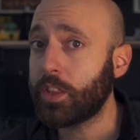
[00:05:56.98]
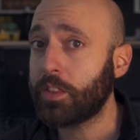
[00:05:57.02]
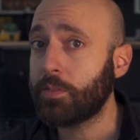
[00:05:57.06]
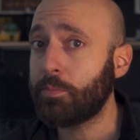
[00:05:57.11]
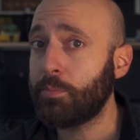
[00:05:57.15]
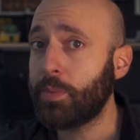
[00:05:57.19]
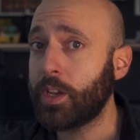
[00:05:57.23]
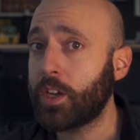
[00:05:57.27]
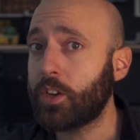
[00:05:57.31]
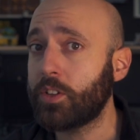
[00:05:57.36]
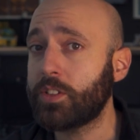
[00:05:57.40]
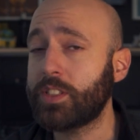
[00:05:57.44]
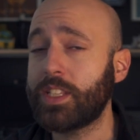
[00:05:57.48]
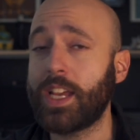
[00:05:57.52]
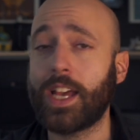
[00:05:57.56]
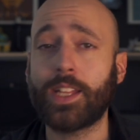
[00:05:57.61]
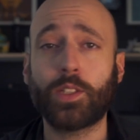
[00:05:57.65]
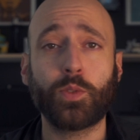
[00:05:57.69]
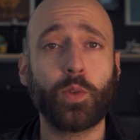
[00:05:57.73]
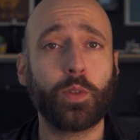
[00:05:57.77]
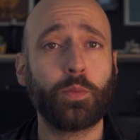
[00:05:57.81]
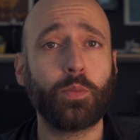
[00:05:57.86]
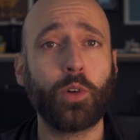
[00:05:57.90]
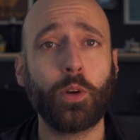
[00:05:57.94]
with bigger
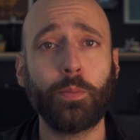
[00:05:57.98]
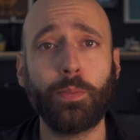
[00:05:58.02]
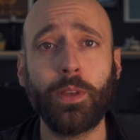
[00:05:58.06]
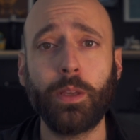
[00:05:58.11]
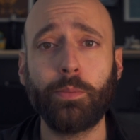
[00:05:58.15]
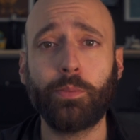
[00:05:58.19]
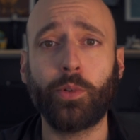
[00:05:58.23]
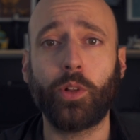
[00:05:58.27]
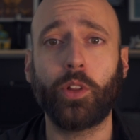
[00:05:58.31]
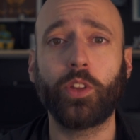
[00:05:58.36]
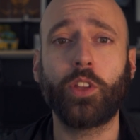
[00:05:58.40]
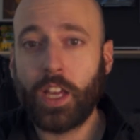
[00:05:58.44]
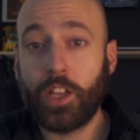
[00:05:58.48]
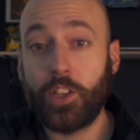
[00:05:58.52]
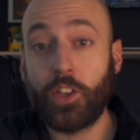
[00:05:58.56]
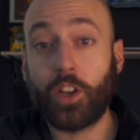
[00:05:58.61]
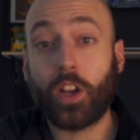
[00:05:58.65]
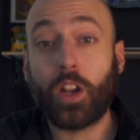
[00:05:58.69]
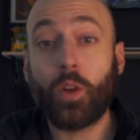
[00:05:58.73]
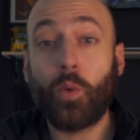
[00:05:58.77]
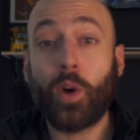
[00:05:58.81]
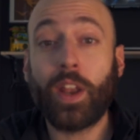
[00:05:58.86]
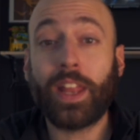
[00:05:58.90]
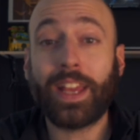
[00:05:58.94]
sets, with more people, you're
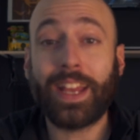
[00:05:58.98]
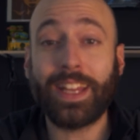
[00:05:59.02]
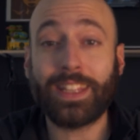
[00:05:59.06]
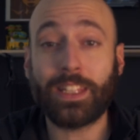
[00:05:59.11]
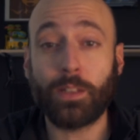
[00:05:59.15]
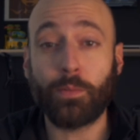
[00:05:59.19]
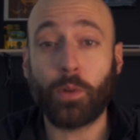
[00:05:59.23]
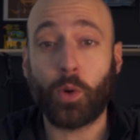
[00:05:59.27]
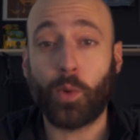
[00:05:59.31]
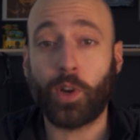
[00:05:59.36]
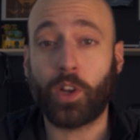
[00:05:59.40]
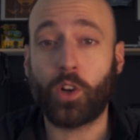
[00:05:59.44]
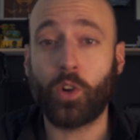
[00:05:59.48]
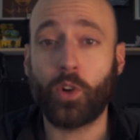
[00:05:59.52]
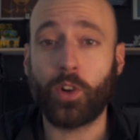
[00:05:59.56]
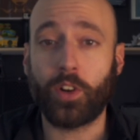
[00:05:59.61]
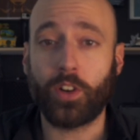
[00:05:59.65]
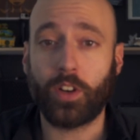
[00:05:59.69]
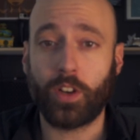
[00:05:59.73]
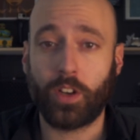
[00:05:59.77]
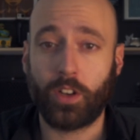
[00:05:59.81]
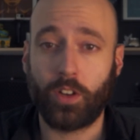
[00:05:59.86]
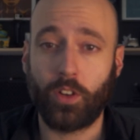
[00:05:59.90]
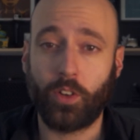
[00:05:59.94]
going to want to get them a
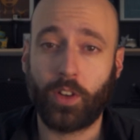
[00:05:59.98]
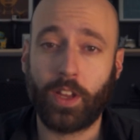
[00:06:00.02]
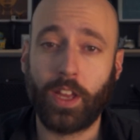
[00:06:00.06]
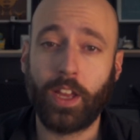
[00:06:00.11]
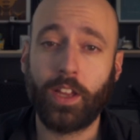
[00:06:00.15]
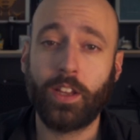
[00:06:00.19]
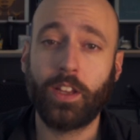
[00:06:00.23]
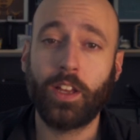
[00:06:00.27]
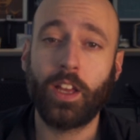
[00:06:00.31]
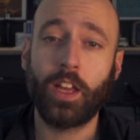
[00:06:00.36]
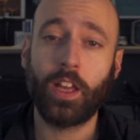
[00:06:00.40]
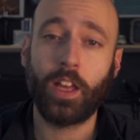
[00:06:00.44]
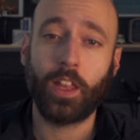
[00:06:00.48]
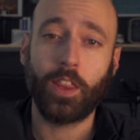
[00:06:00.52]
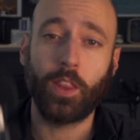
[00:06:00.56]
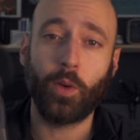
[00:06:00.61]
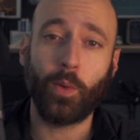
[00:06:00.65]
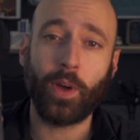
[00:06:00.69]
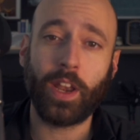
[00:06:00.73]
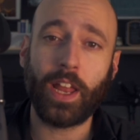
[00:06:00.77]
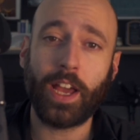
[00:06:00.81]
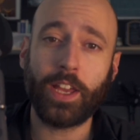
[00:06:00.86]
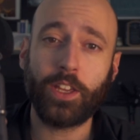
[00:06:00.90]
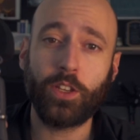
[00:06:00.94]
recorder, okay?
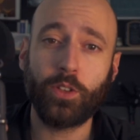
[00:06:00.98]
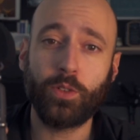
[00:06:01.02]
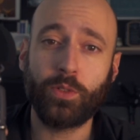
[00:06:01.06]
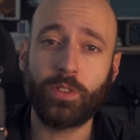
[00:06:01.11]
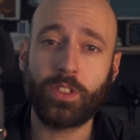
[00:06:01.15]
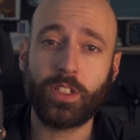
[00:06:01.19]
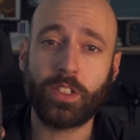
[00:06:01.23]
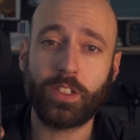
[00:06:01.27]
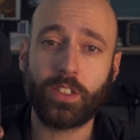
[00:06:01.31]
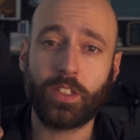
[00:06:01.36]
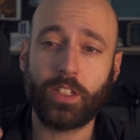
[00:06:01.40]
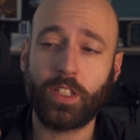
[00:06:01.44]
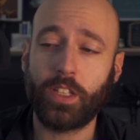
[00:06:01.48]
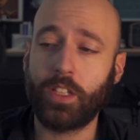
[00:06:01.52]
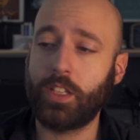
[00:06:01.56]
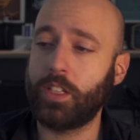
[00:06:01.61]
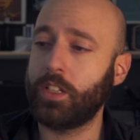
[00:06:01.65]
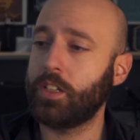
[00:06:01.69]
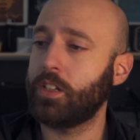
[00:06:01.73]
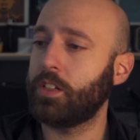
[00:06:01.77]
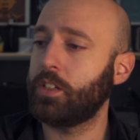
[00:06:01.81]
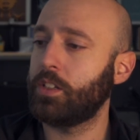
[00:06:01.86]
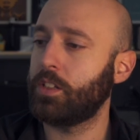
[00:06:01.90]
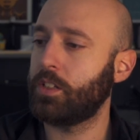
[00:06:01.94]
The one I use is
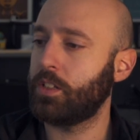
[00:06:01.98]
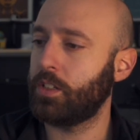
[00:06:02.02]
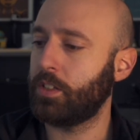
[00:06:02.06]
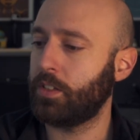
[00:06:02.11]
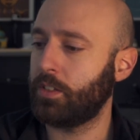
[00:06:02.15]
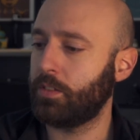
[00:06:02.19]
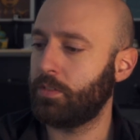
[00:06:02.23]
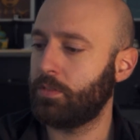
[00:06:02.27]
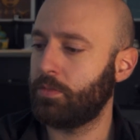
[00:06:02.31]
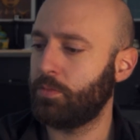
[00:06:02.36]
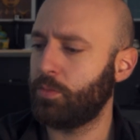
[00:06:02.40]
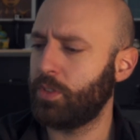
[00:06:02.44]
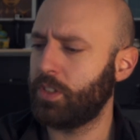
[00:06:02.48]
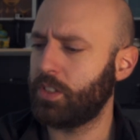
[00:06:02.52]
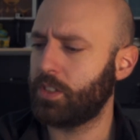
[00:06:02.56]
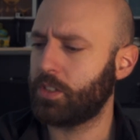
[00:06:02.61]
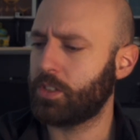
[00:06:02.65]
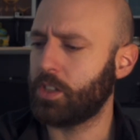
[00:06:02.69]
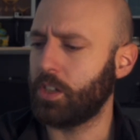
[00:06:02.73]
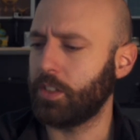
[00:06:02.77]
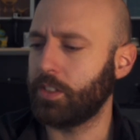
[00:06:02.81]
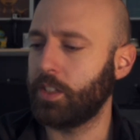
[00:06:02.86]
the, what is this